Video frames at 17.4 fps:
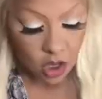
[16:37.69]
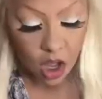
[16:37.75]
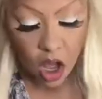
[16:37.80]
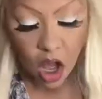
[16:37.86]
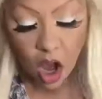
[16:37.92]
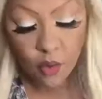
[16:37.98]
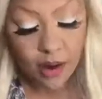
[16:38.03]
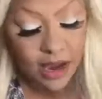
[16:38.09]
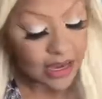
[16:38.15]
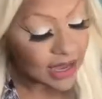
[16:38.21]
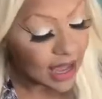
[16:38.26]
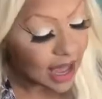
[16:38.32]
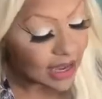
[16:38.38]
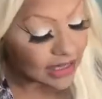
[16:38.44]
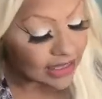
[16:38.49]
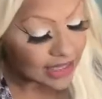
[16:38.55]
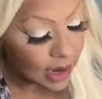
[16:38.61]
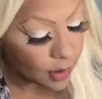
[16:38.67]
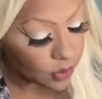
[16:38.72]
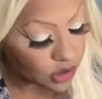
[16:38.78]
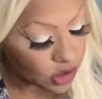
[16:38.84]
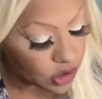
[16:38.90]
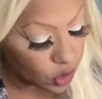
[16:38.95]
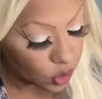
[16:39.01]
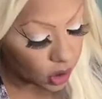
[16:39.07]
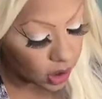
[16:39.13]
All right, guys, that was
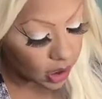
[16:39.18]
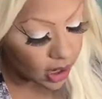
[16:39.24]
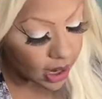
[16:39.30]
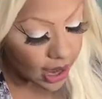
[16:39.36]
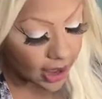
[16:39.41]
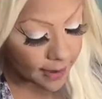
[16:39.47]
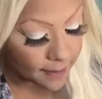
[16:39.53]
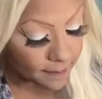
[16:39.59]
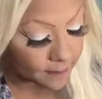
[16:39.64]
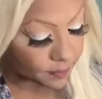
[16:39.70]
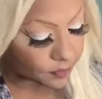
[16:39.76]
your um.